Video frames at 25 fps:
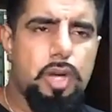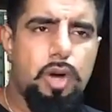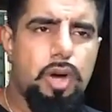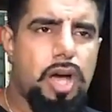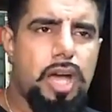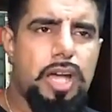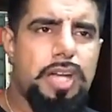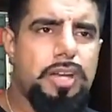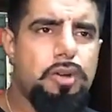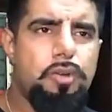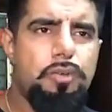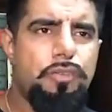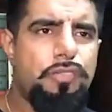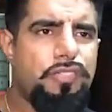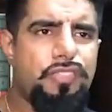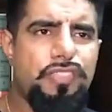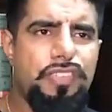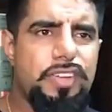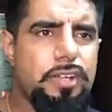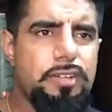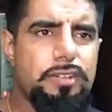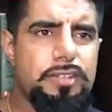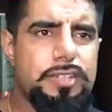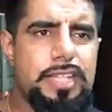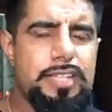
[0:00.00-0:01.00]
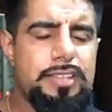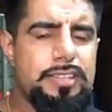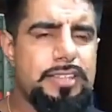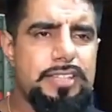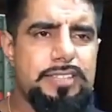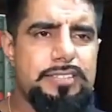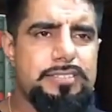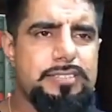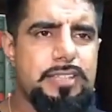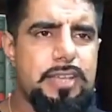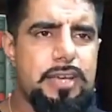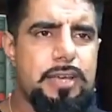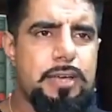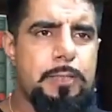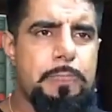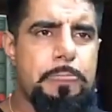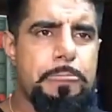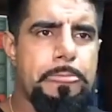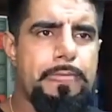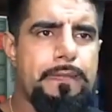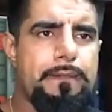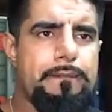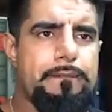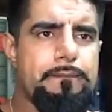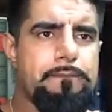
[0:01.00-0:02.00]
So I don't feel that
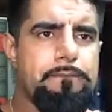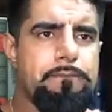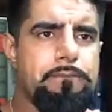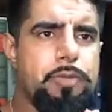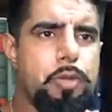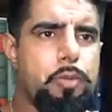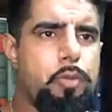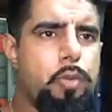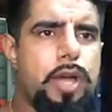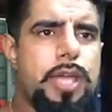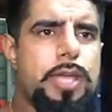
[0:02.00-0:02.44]
the